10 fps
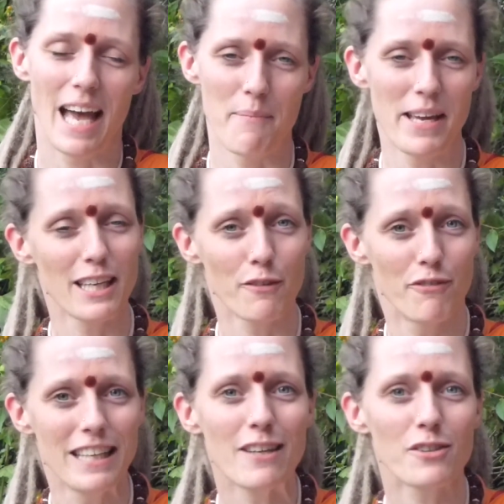I'm making
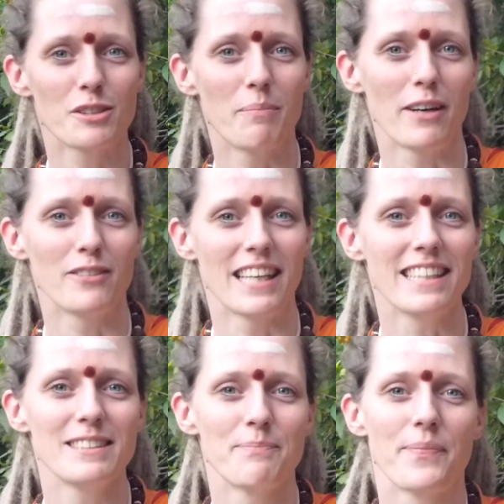videos about
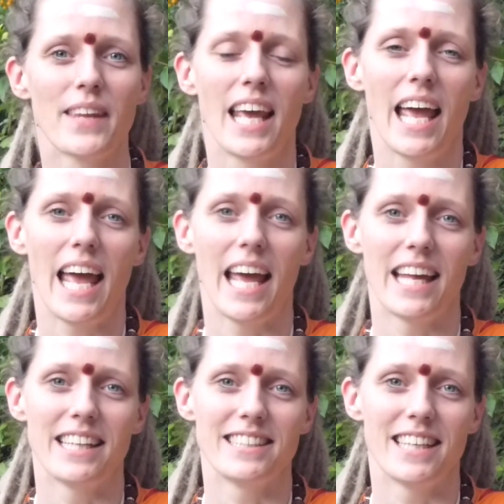that,
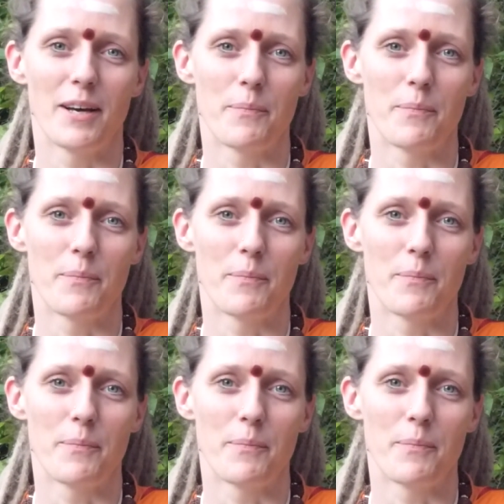and